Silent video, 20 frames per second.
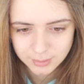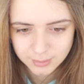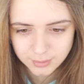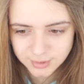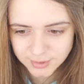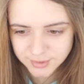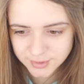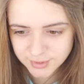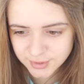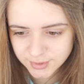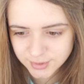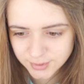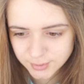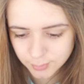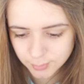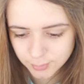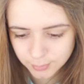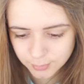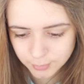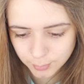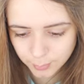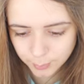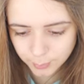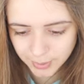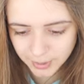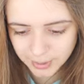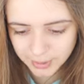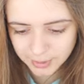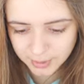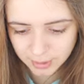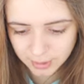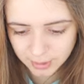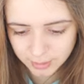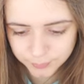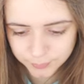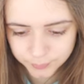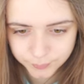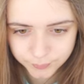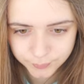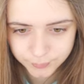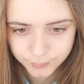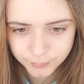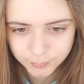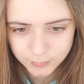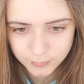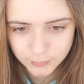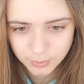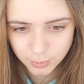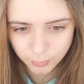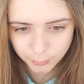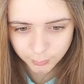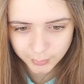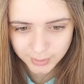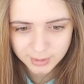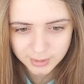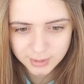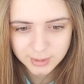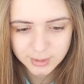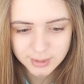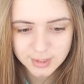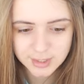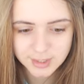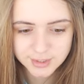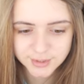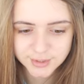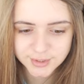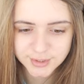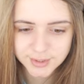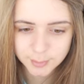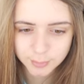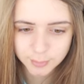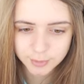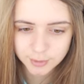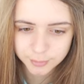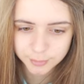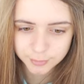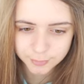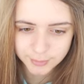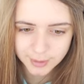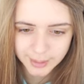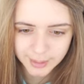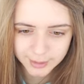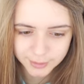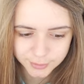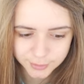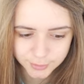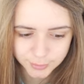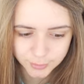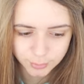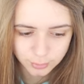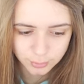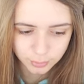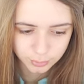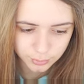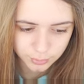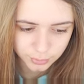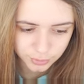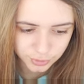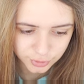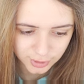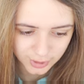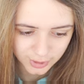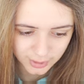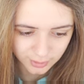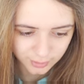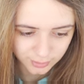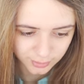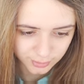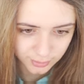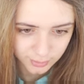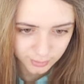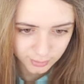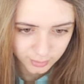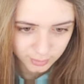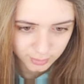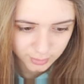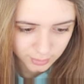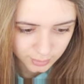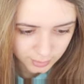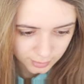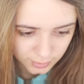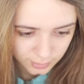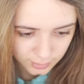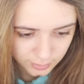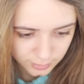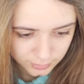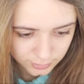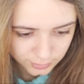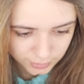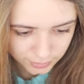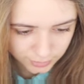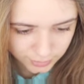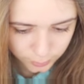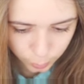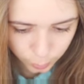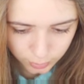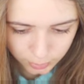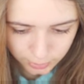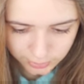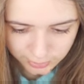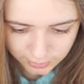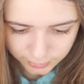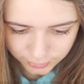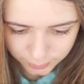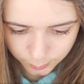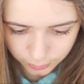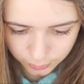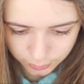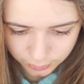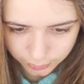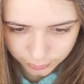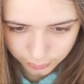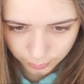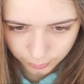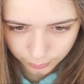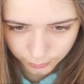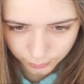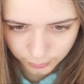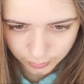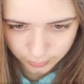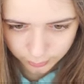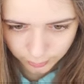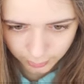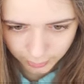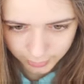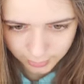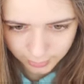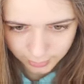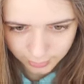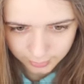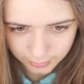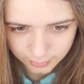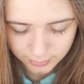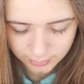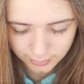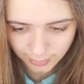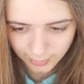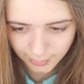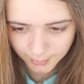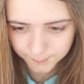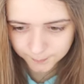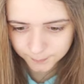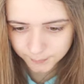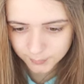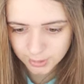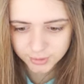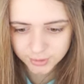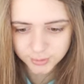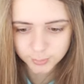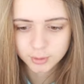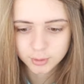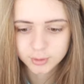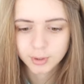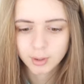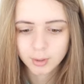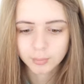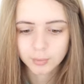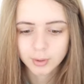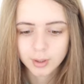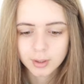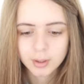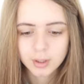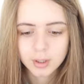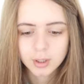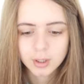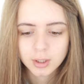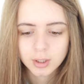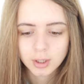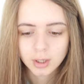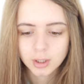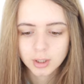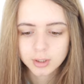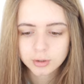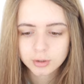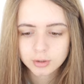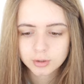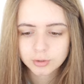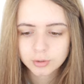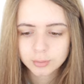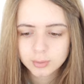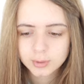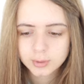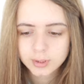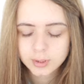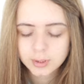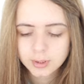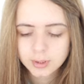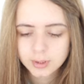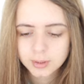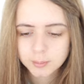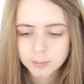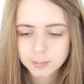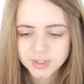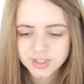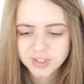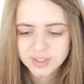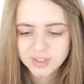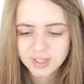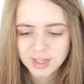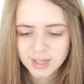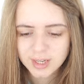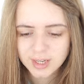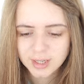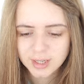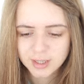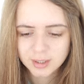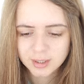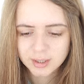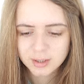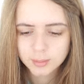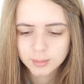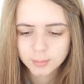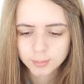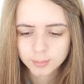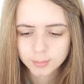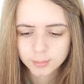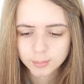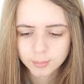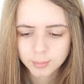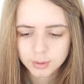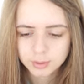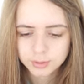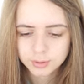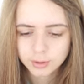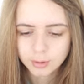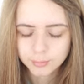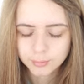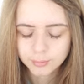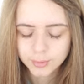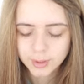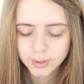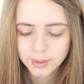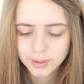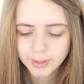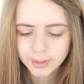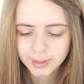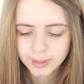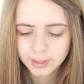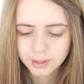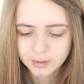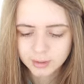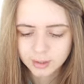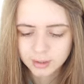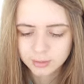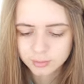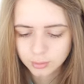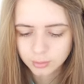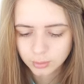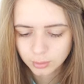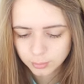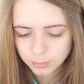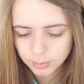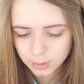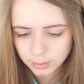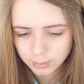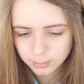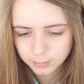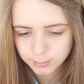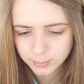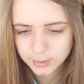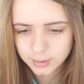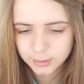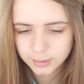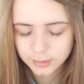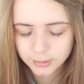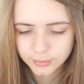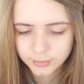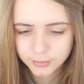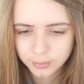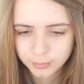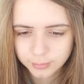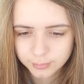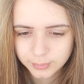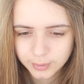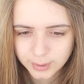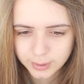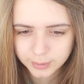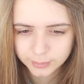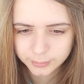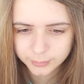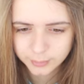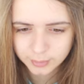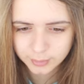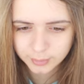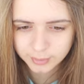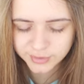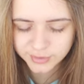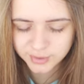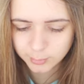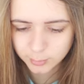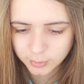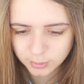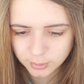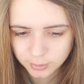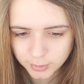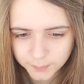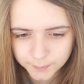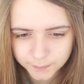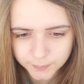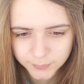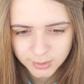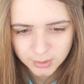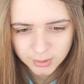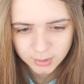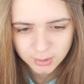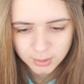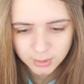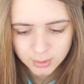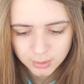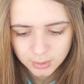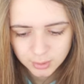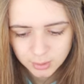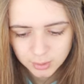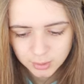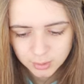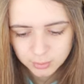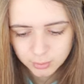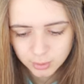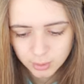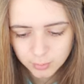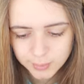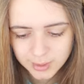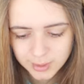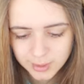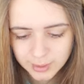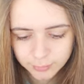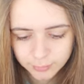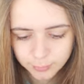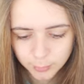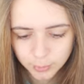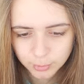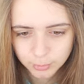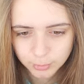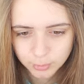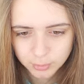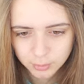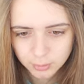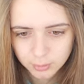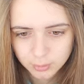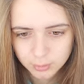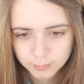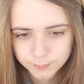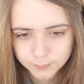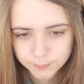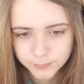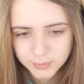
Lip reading: This is Romania. Romania has a similar flag to Czech. This one is Moldova, right? Yeah, it's Moldova. I usually mistake Moldova and Andorra because their flag is very similar. Now we have Monaco.